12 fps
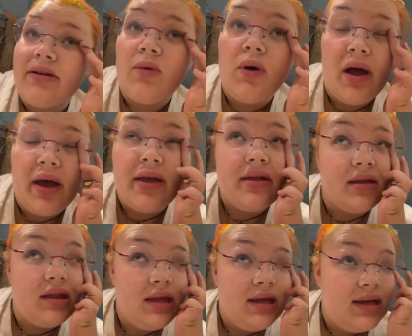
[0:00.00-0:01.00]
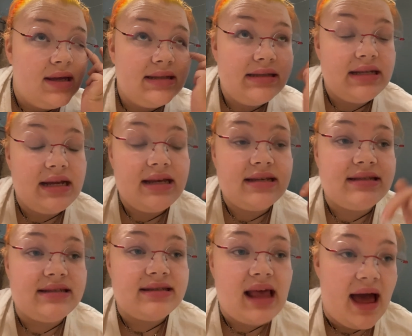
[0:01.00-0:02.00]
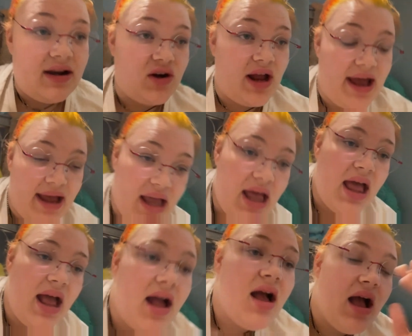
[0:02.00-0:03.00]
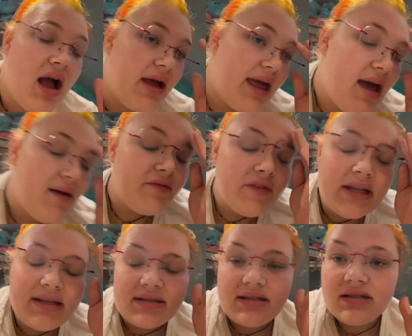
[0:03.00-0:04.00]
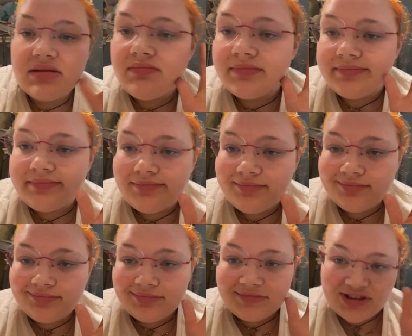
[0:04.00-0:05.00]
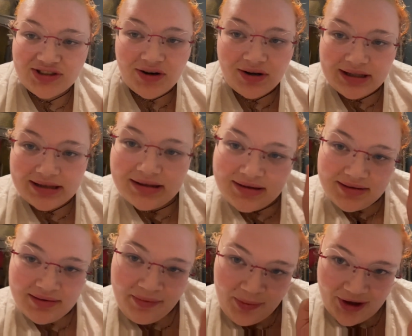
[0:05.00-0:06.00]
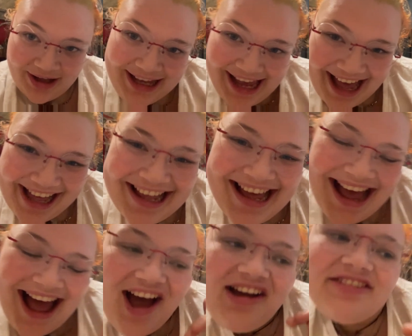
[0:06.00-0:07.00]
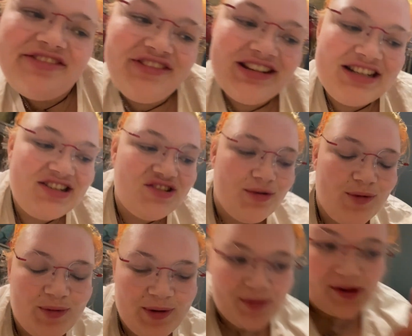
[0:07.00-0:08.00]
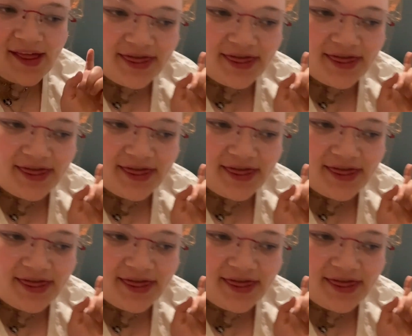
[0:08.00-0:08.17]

a while. Today is Saturday. I haven't started the book yet. I finished Normal People on